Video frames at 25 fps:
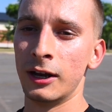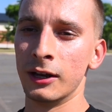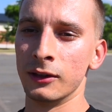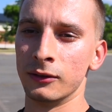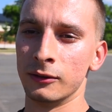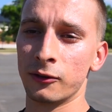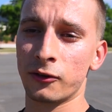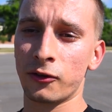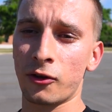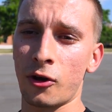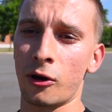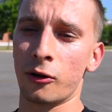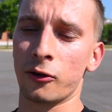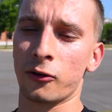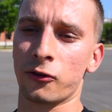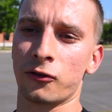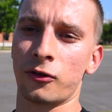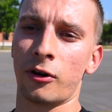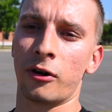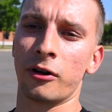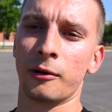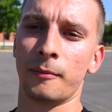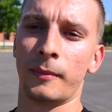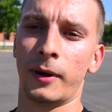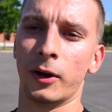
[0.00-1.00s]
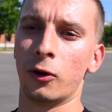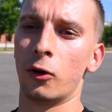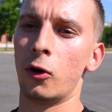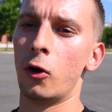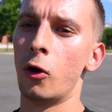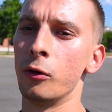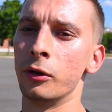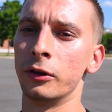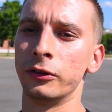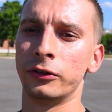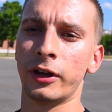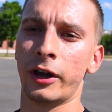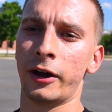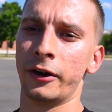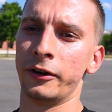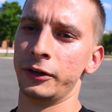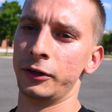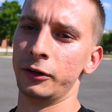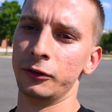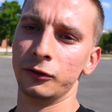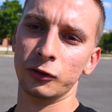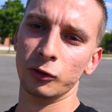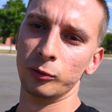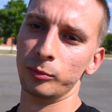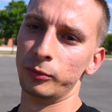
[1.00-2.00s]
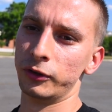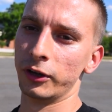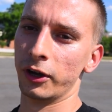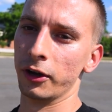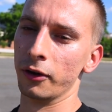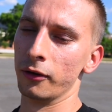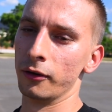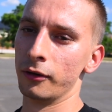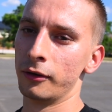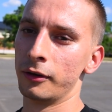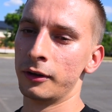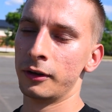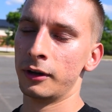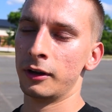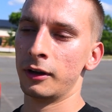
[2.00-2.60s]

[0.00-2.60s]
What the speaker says: This car started my whole entire YouTube channel.